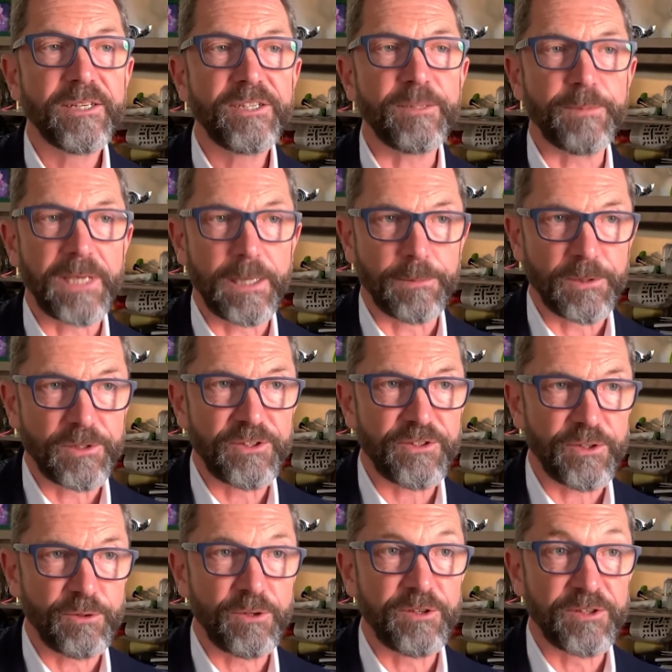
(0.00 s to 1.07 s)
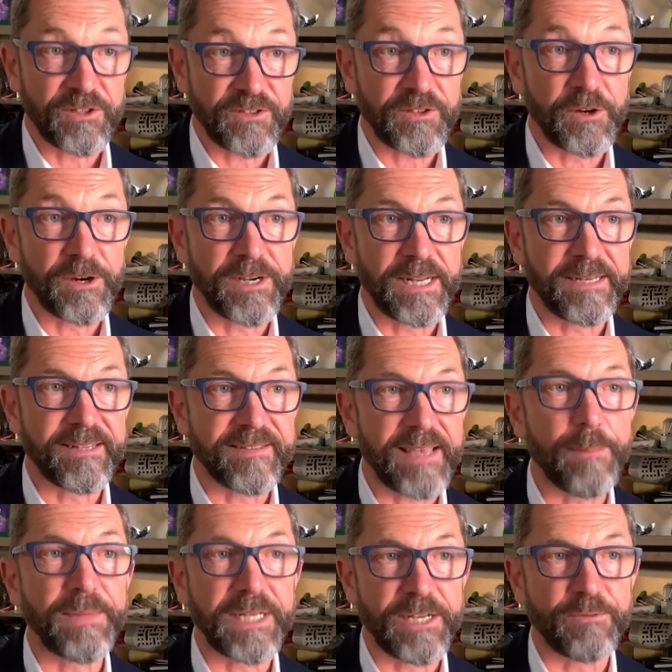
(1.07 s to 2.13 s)
to be able to discern and
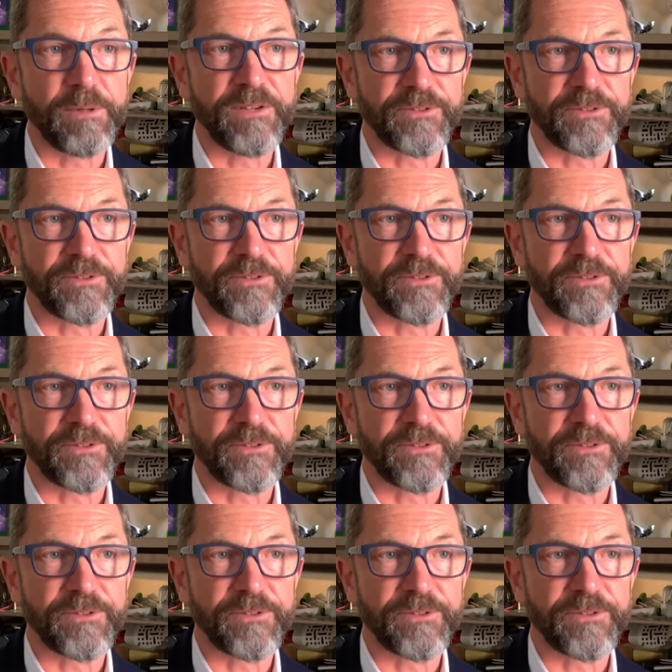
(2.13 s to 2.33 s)
disseminate